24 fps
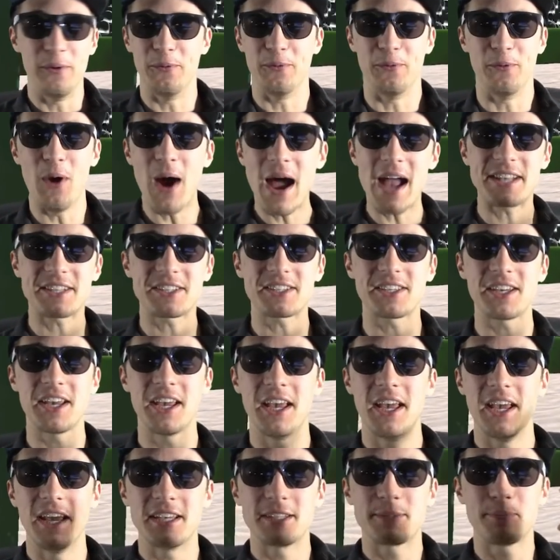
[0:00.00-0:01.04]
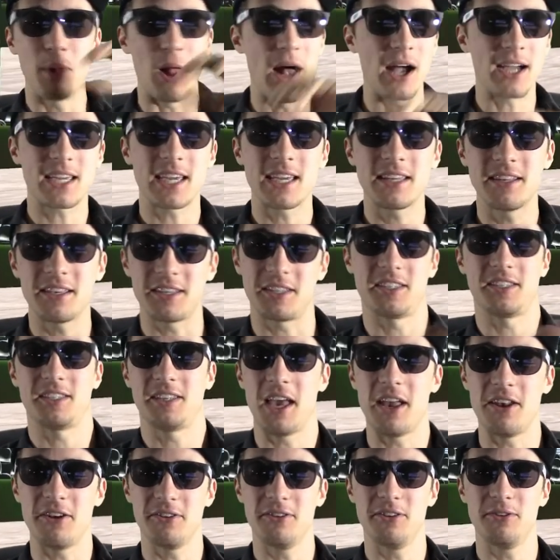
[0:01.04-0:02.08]
What? Is blocking the
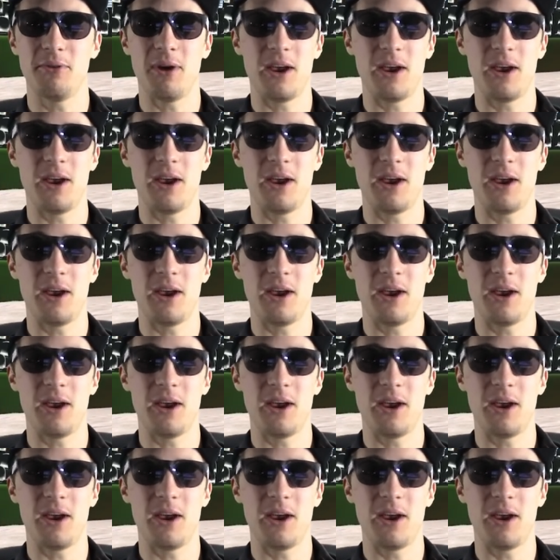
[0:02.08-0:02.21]
center the